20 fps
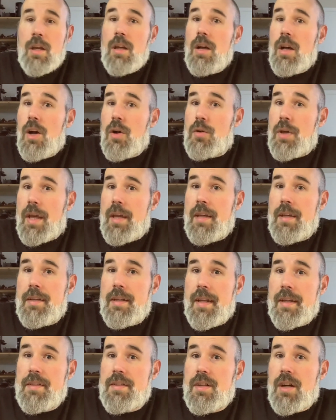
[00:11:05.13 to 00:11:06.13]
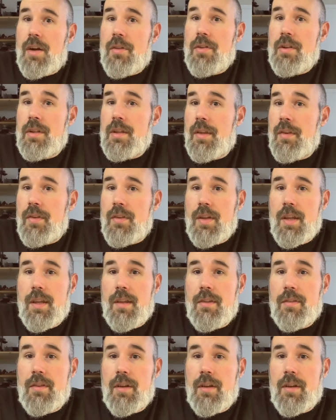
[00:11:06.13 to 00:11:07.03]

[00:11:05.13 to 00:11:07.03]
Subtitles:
Okay, next on the list is